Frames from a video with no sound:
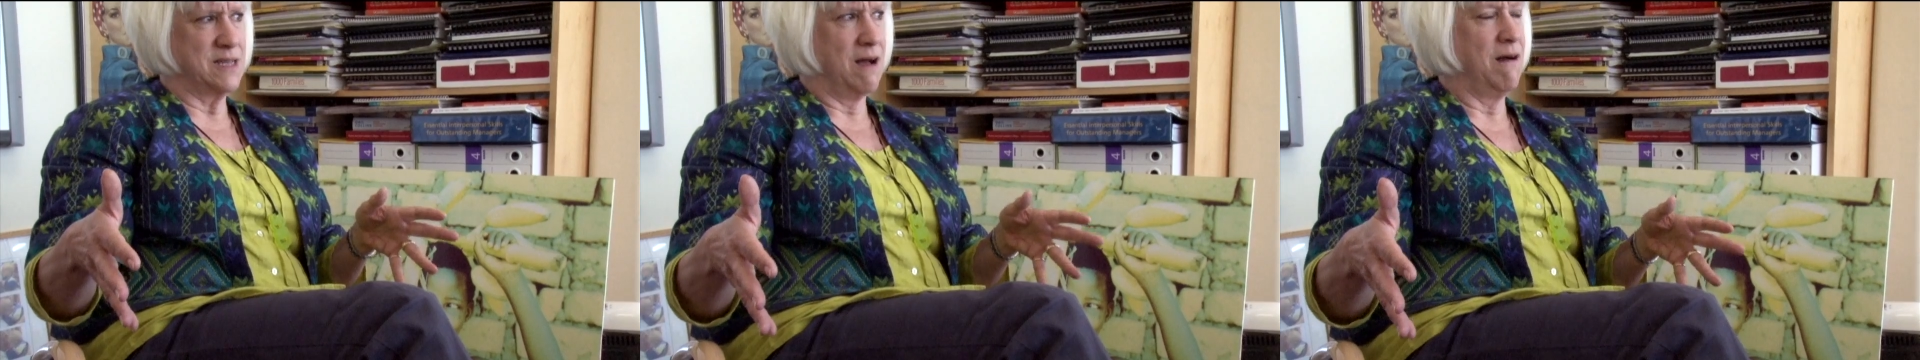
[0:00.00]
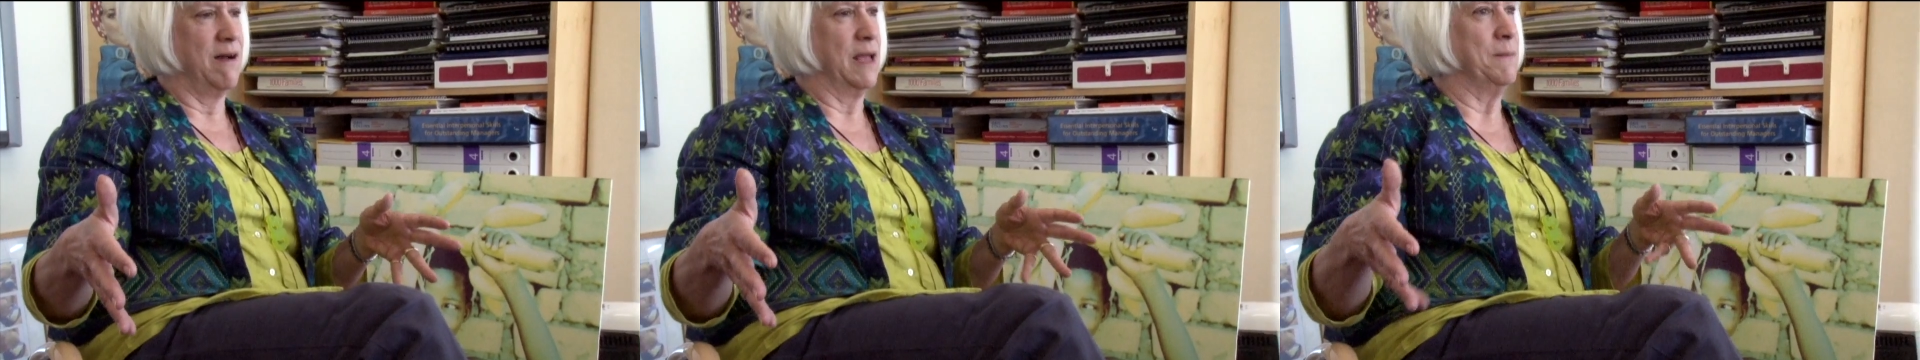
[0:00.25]

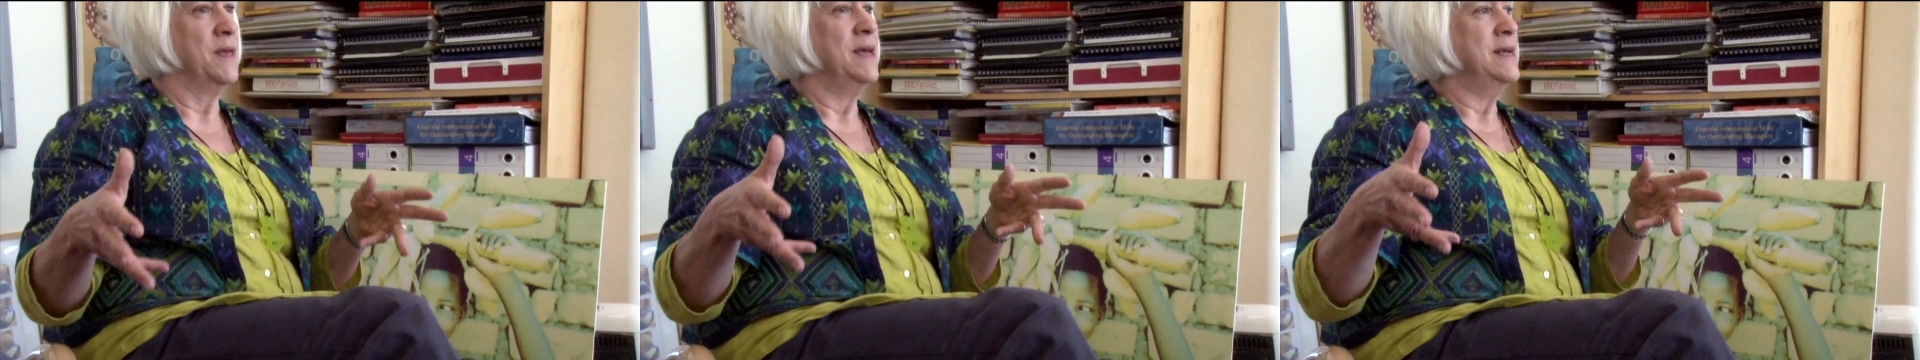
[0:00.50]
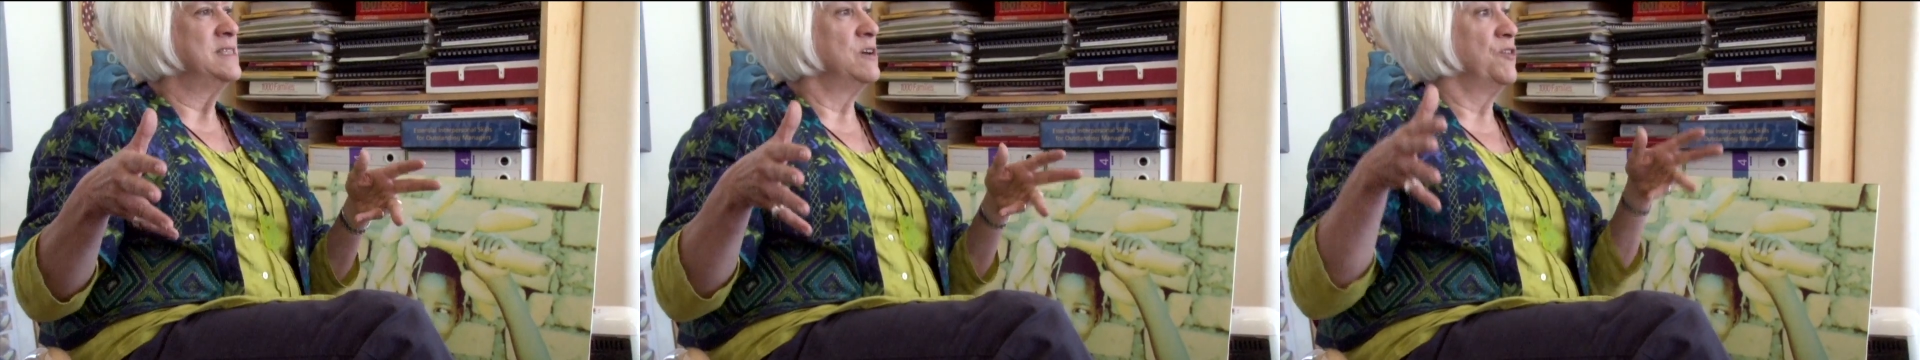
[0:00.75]
time.
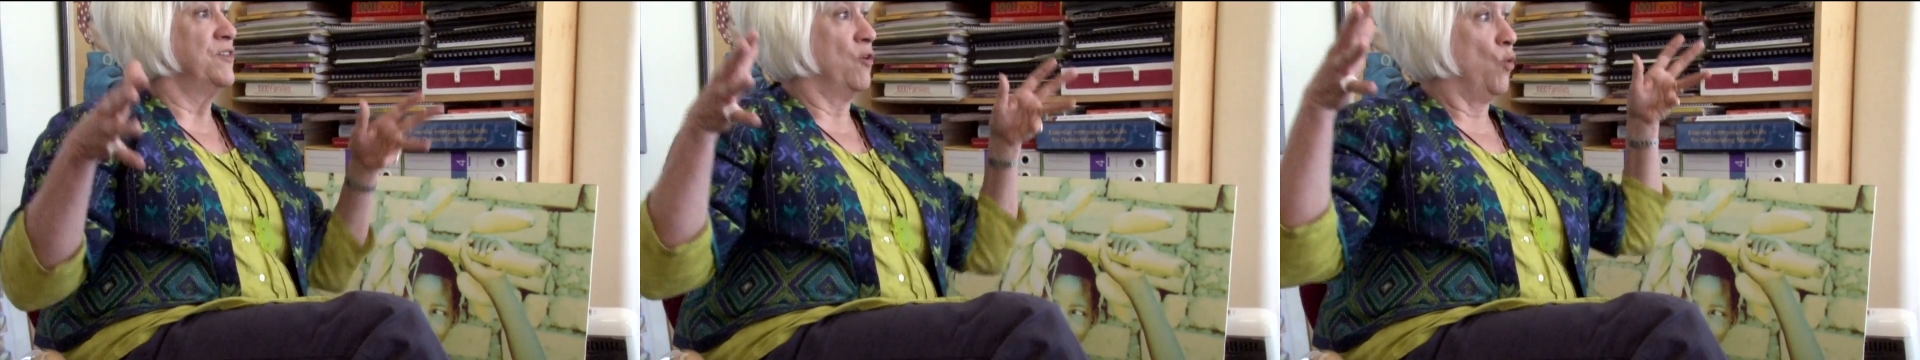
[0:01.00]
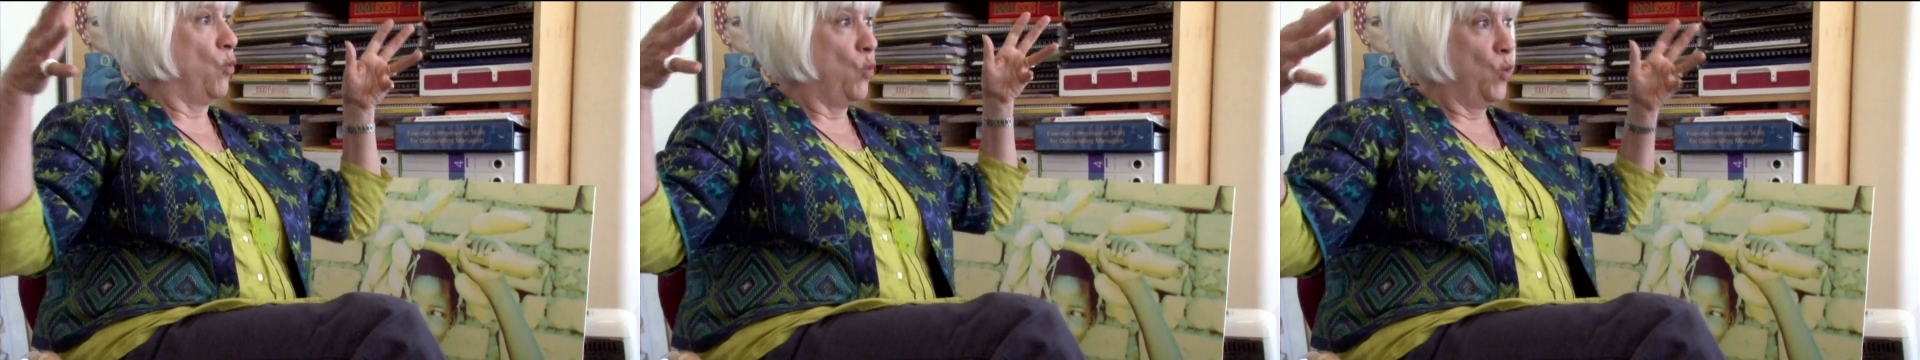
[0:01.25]
So
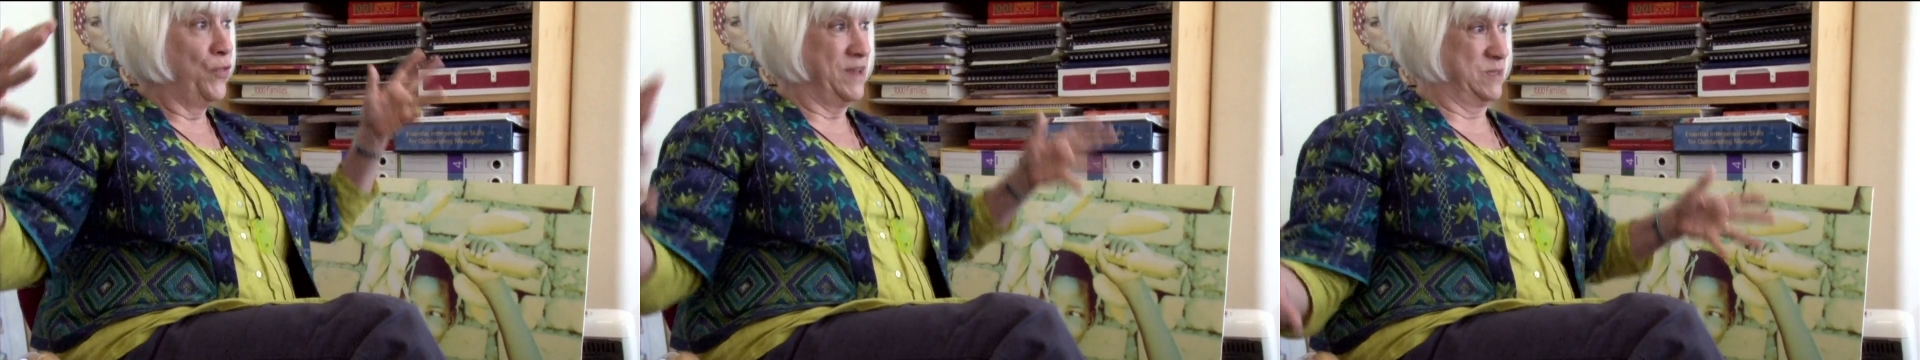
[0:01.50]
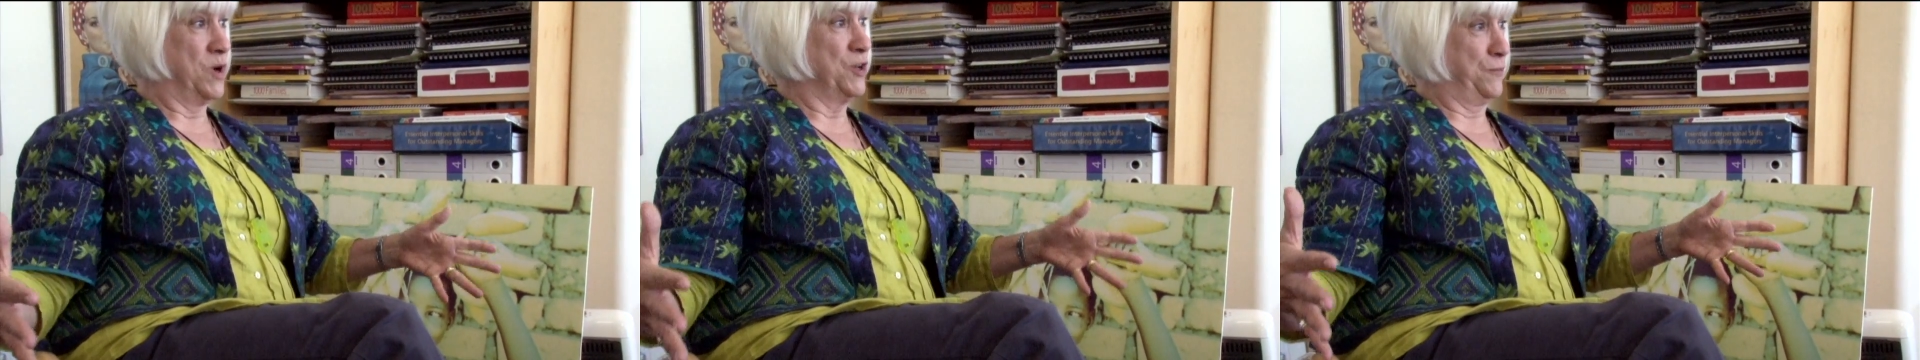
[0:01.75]
all
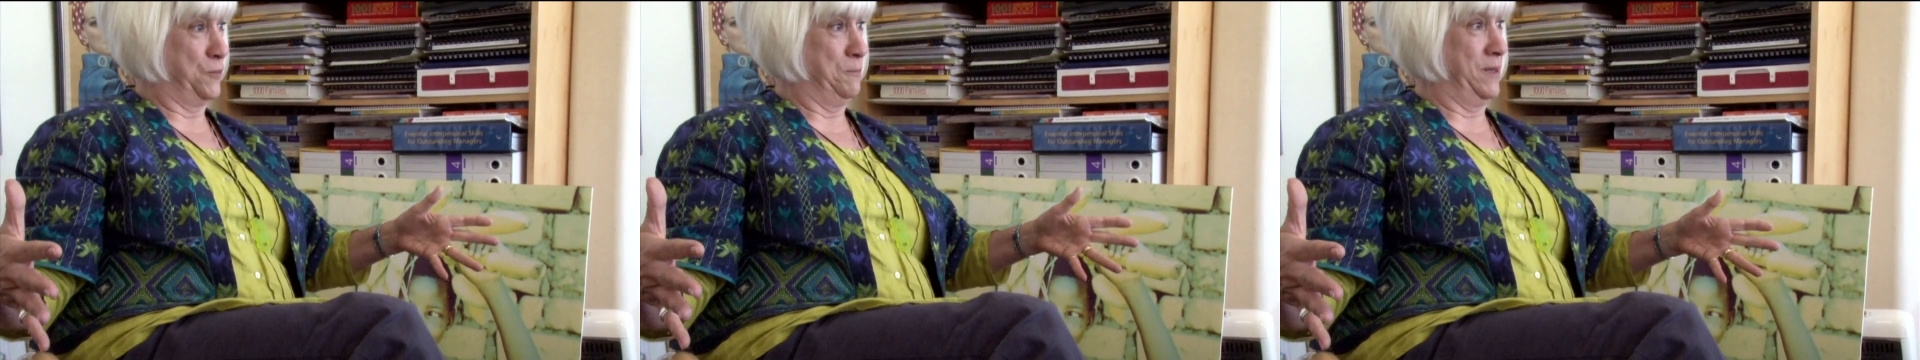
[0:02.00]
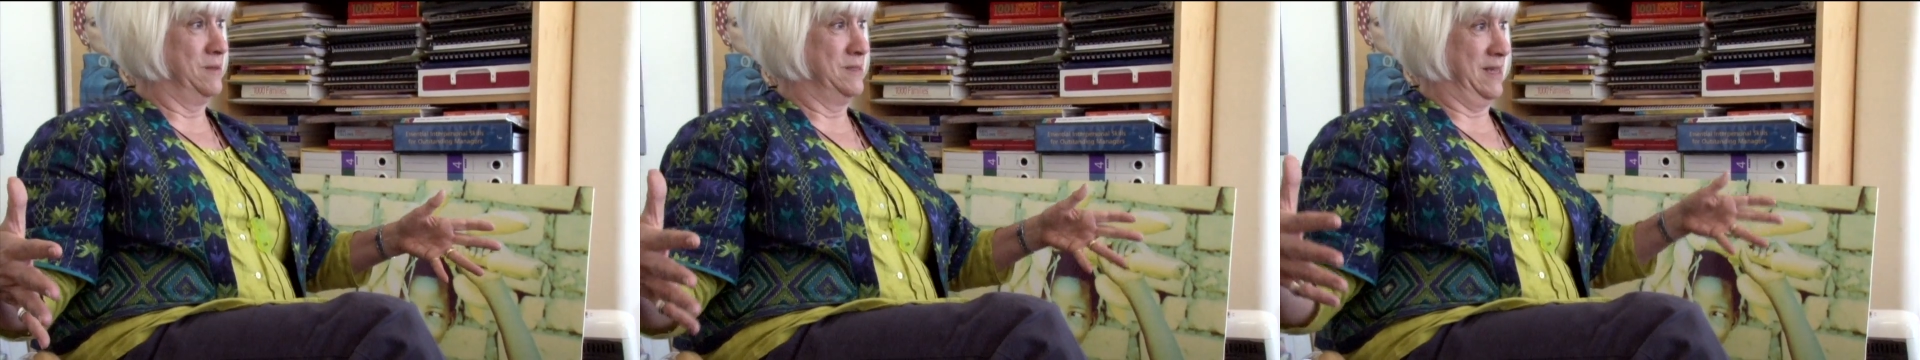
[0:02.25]
these wonderful
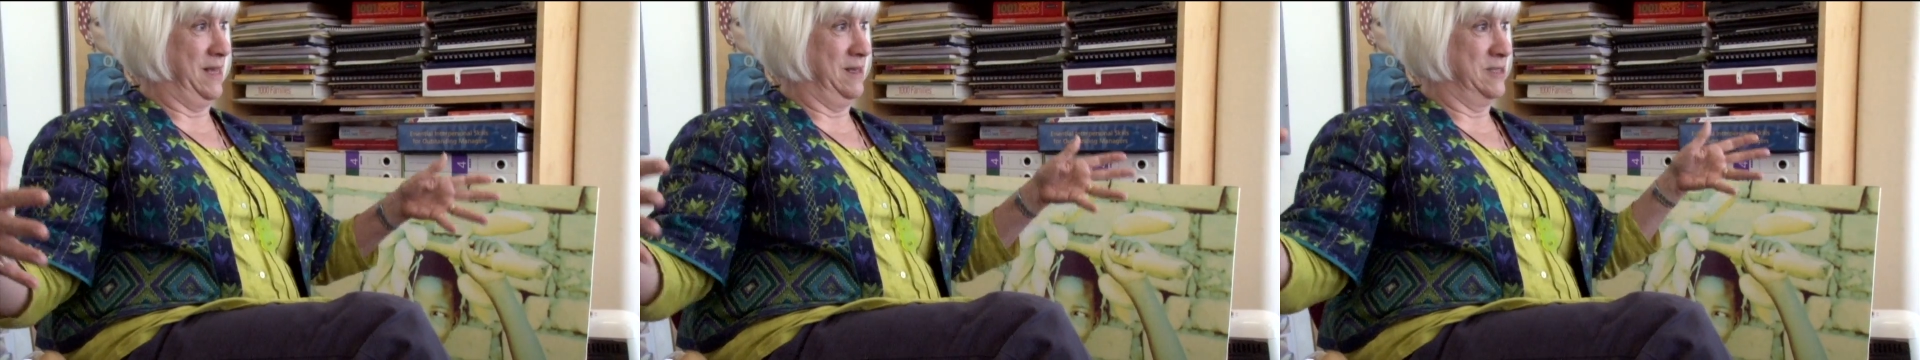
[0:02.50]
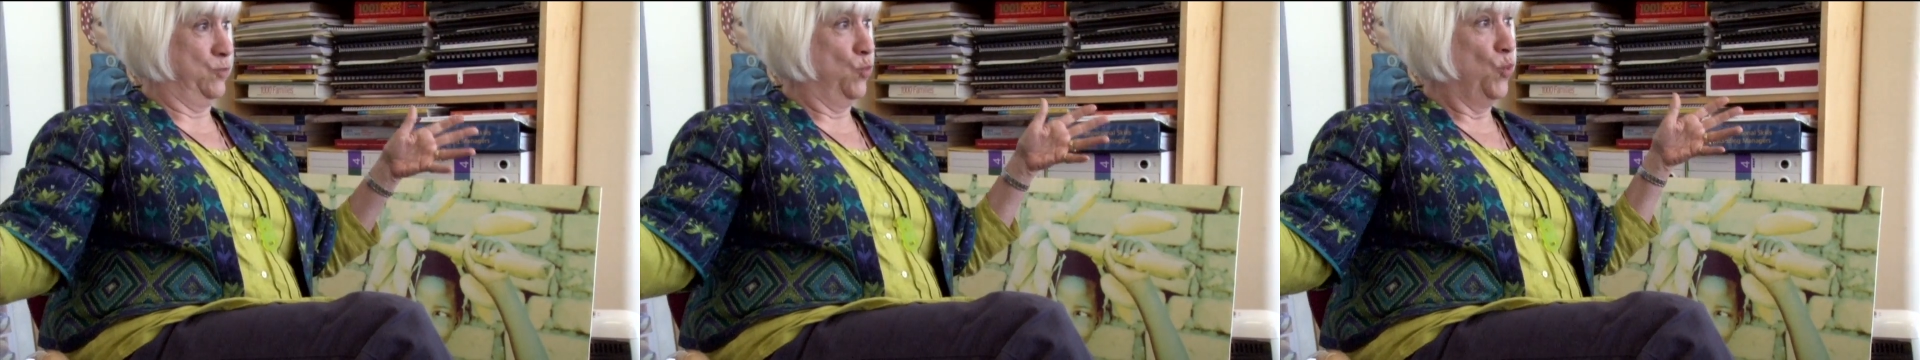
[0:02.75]

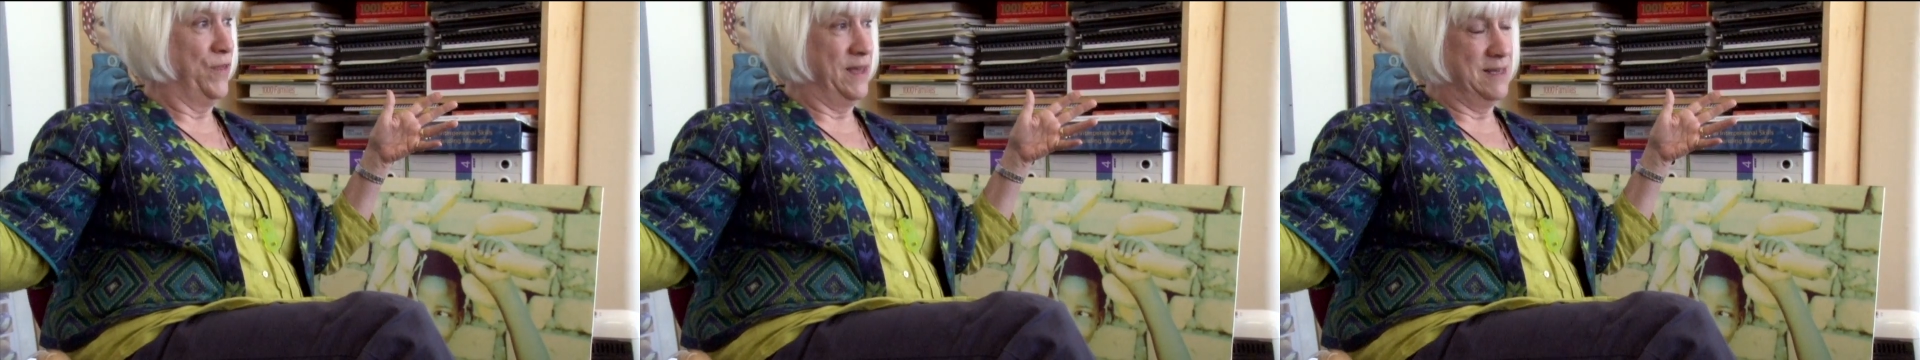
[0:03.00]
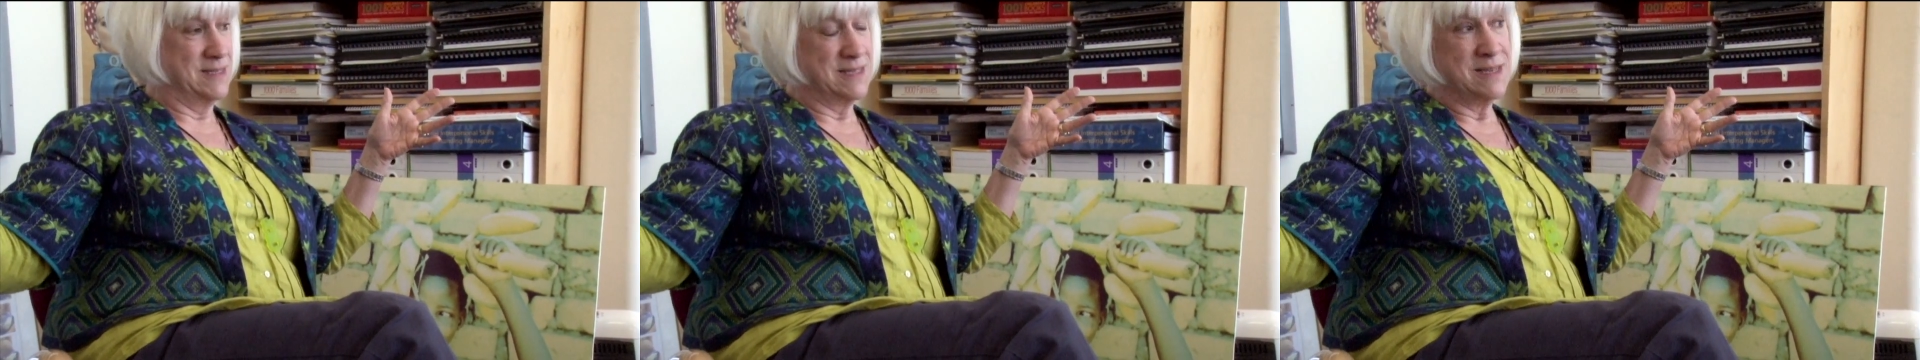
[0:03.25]
buildings and all
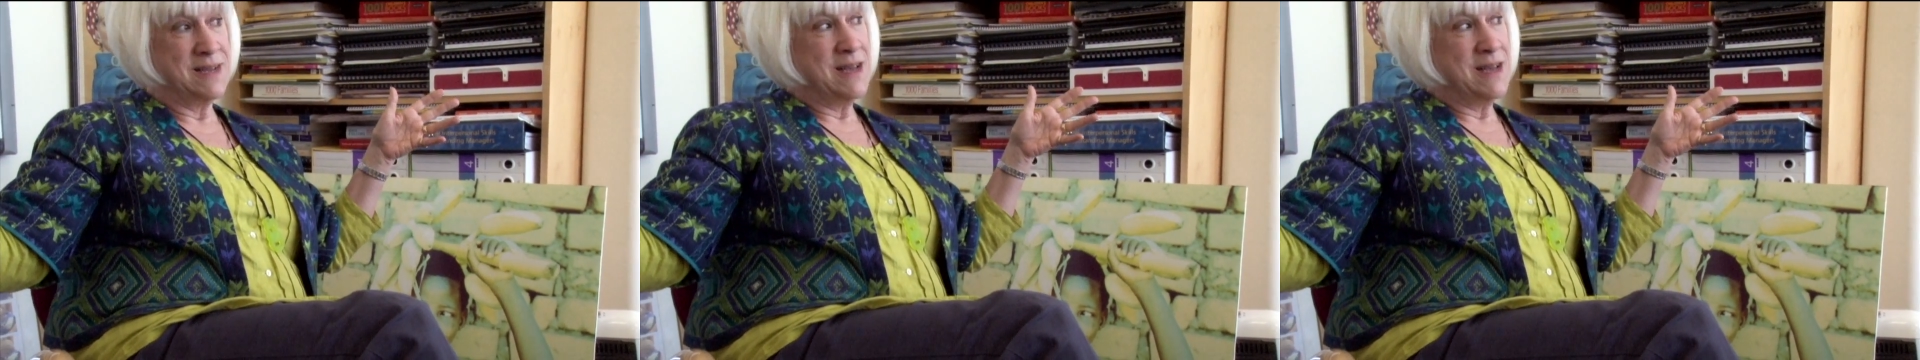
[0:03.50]
these